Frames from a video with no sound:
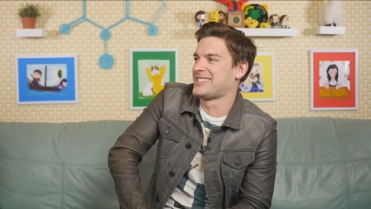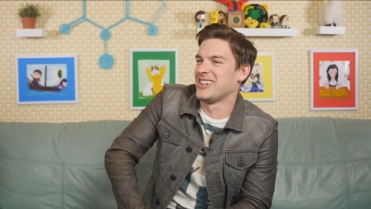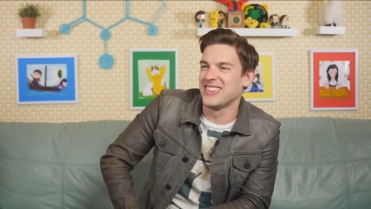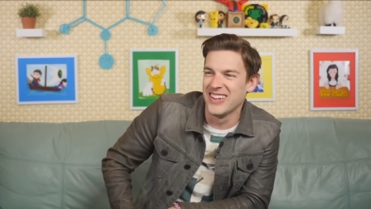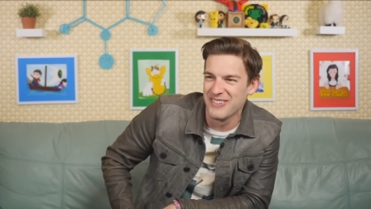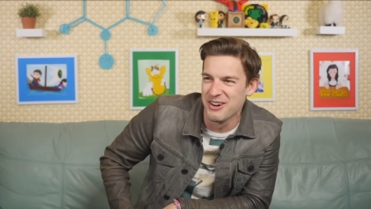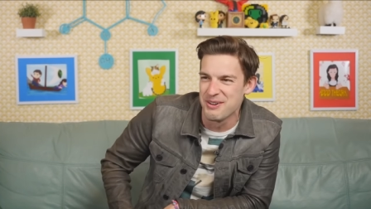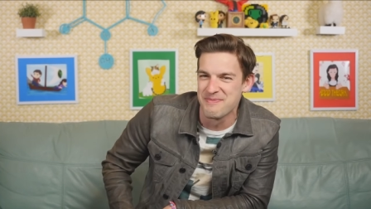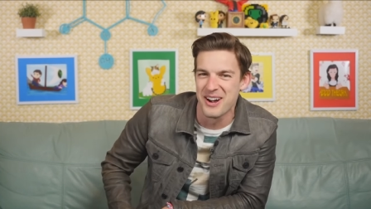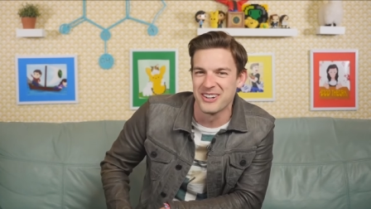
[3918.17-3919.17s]
To the,
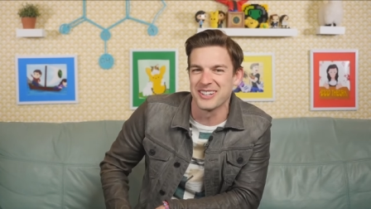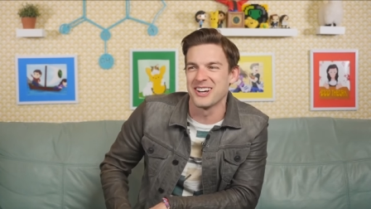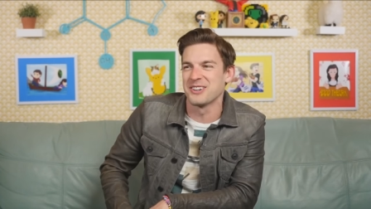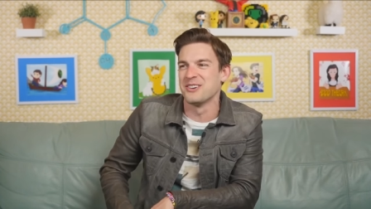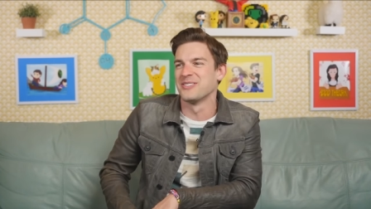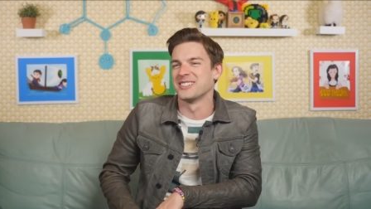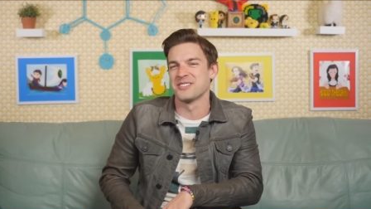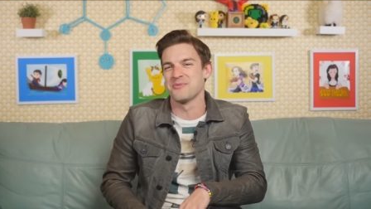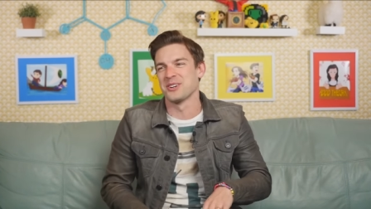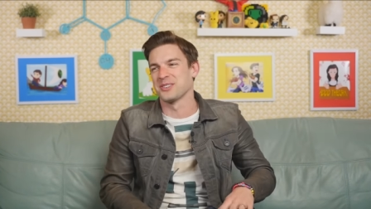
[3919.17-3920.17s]
we'll Mario Kart over to
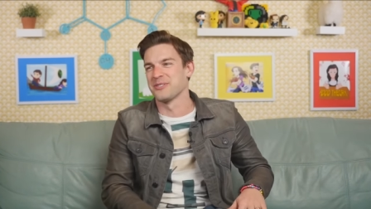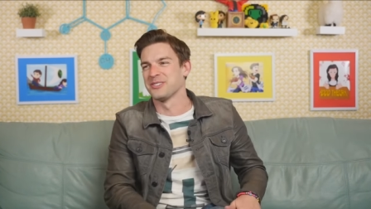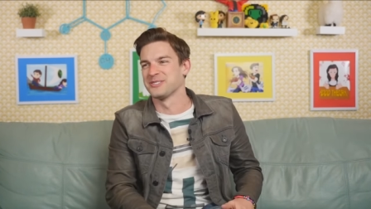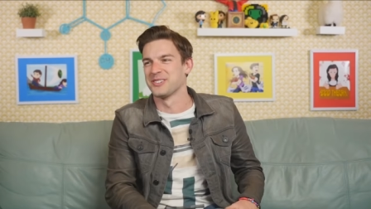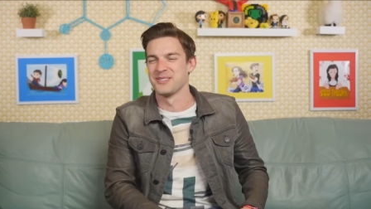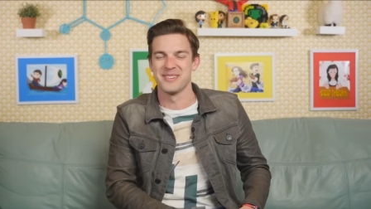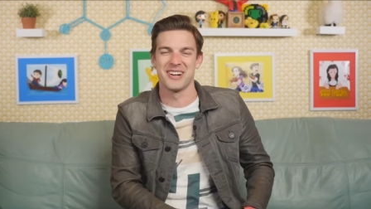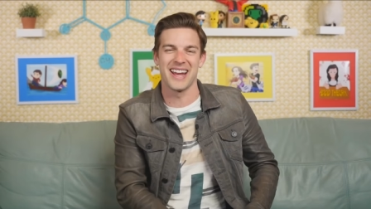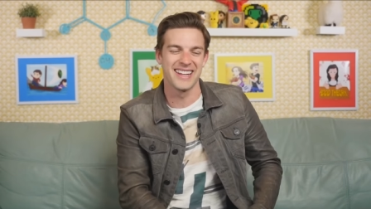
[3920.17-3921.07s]
the Werq the World tour. It'll be great.